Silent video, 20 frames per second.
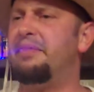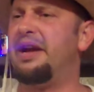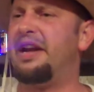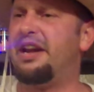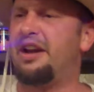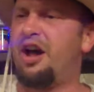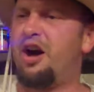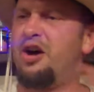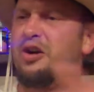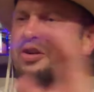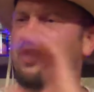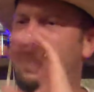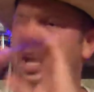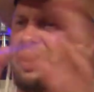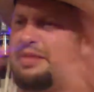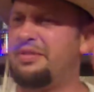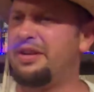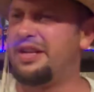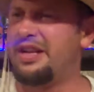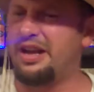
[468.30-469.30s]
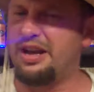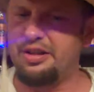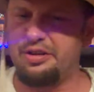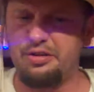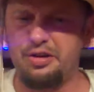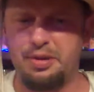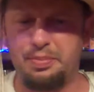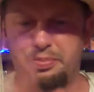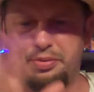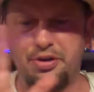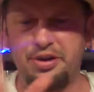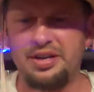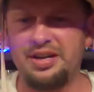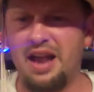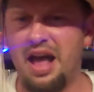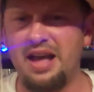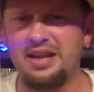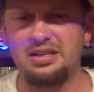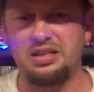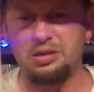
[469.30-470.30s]
But it all came together in a pretty
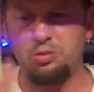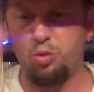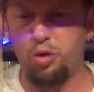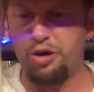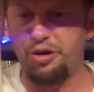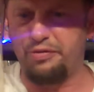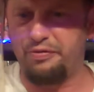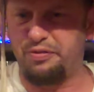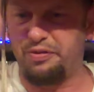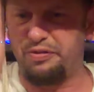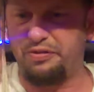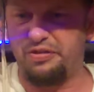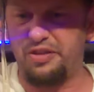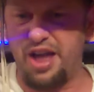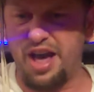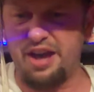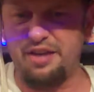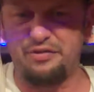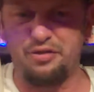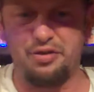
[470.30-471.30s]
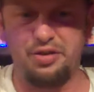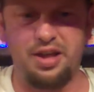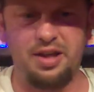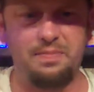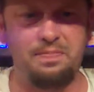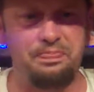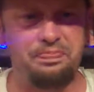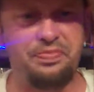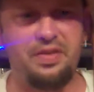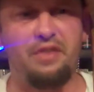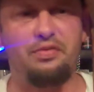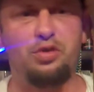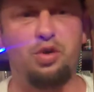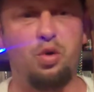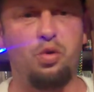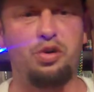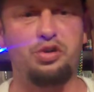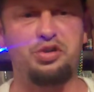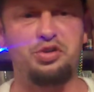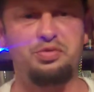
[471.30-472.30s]
nice and wonderful flavor that, of
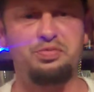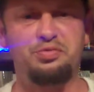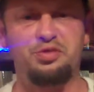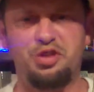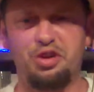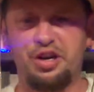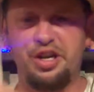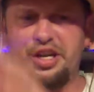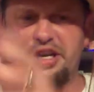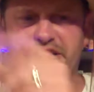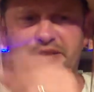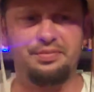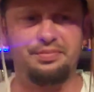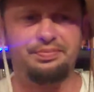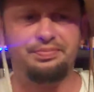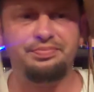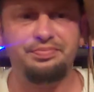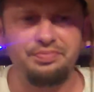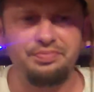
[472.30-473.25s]
course, drinking.